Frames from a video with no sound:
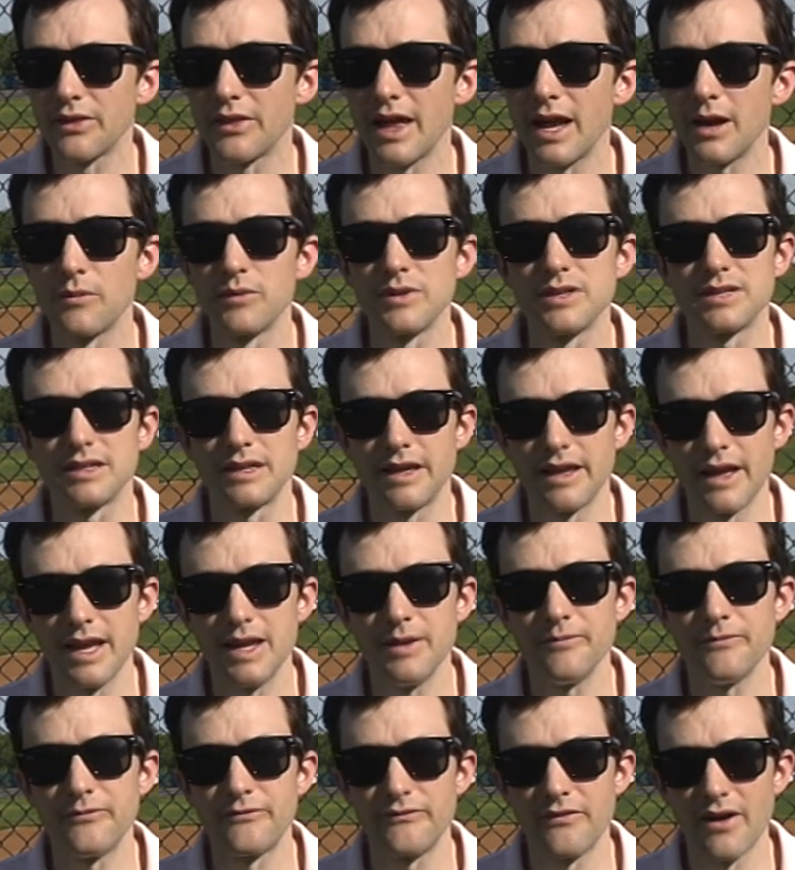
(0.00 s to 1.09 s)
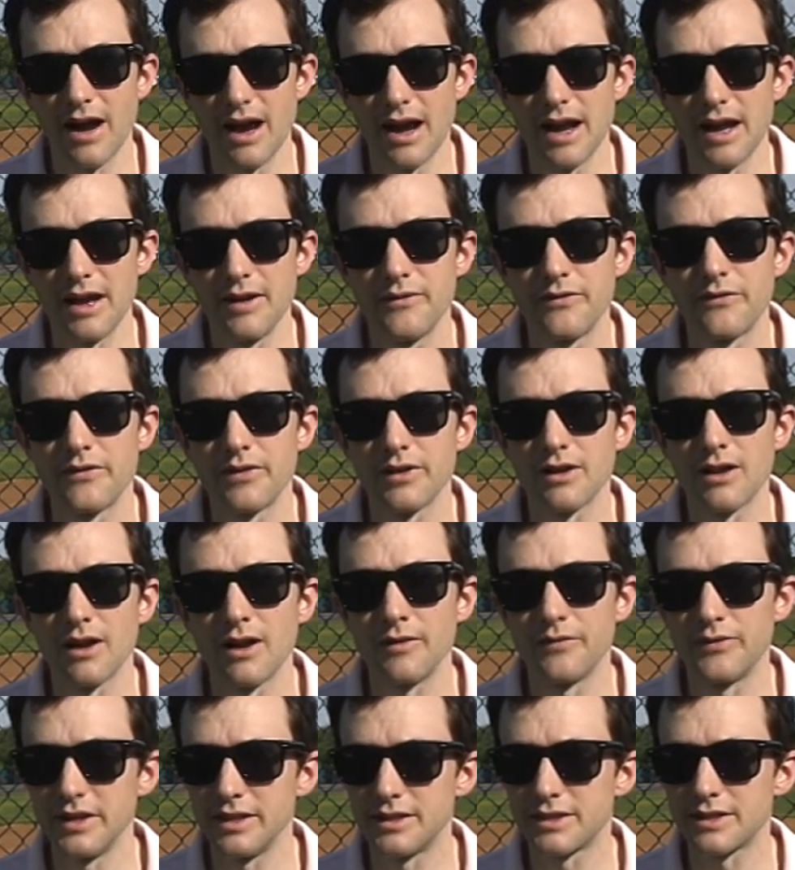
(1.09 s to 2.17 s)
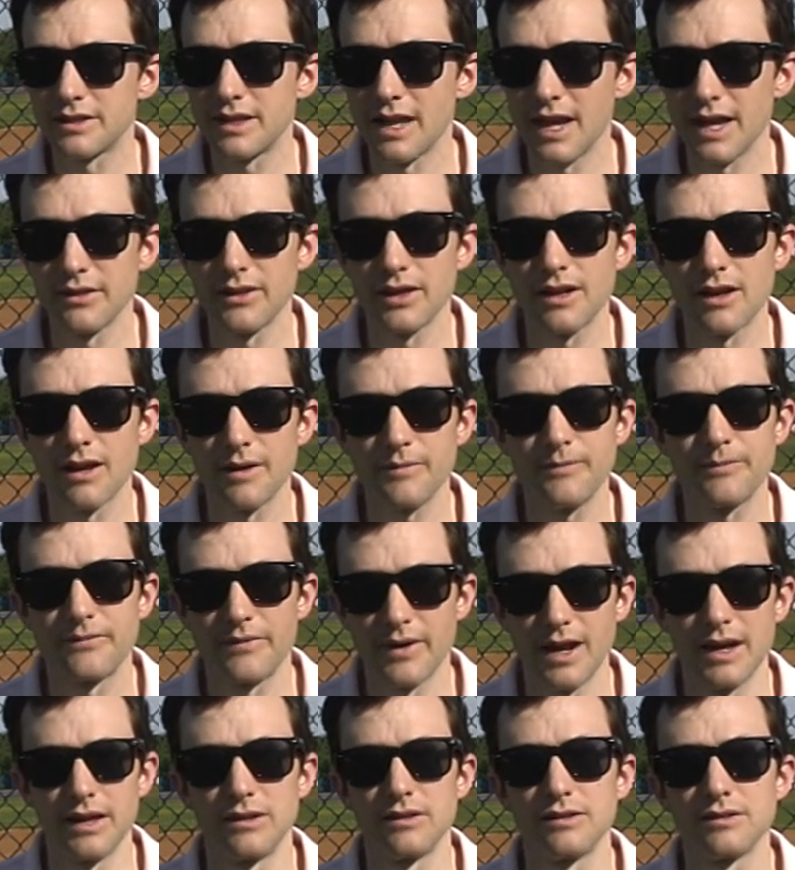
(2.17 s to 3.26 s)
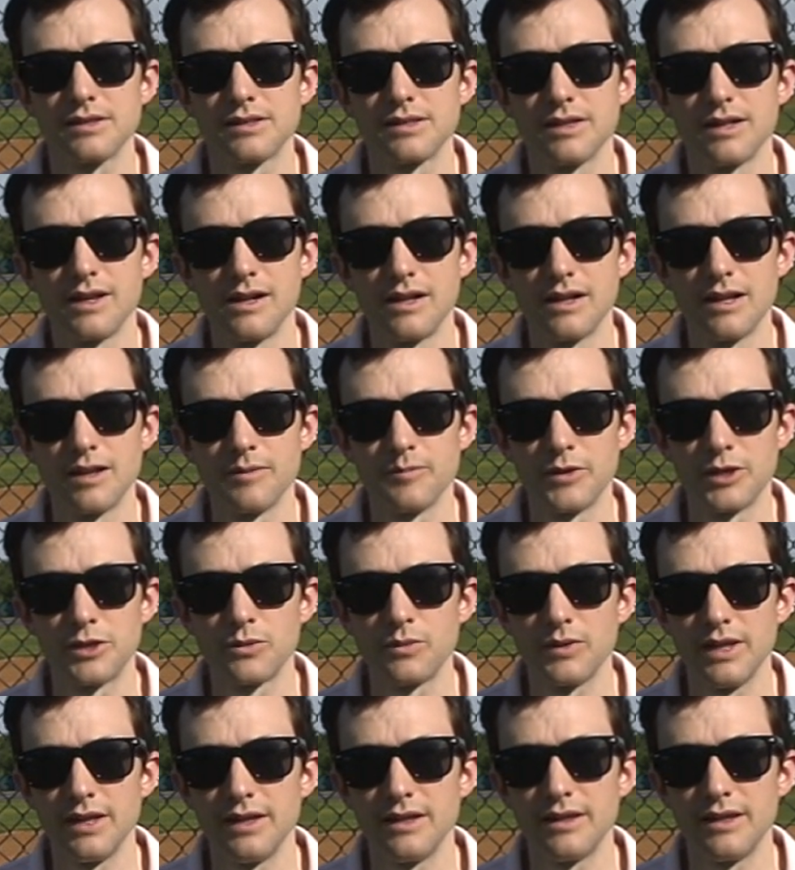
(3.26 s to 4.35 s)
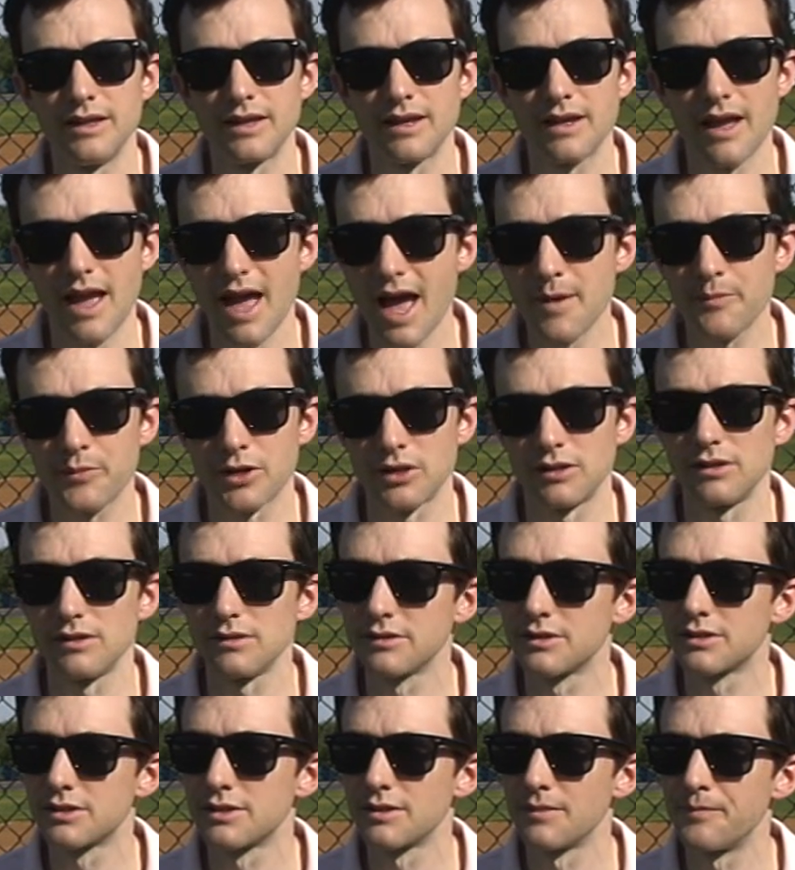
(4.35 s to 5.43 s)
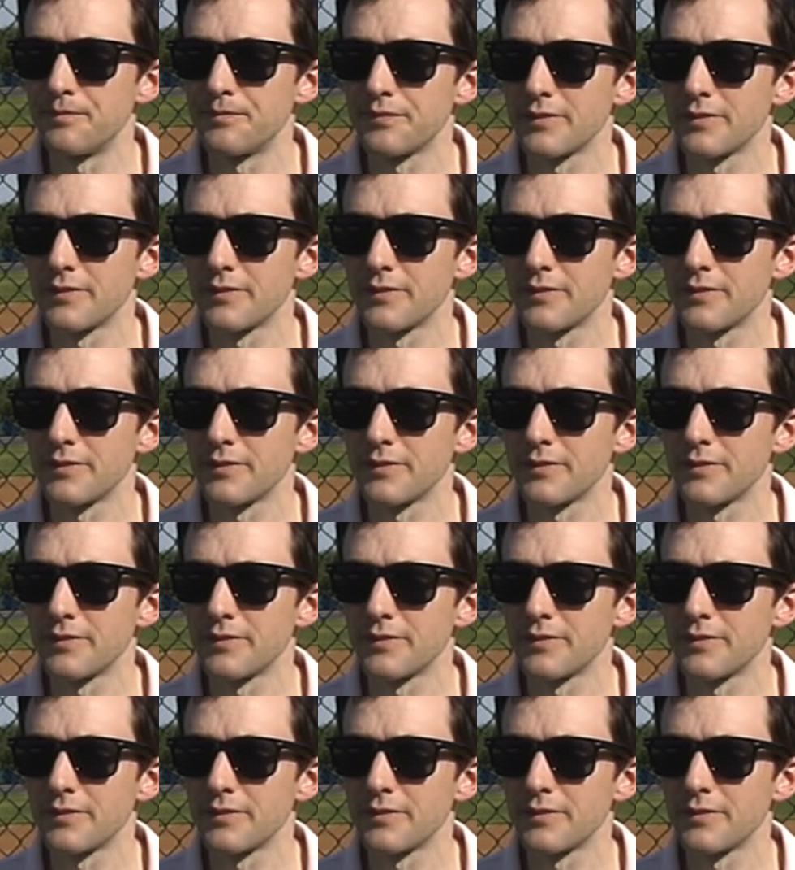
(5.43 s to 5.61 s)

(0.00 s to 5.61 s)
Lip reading: That was Game 5 of the Stanley Cup Finals between the Capitals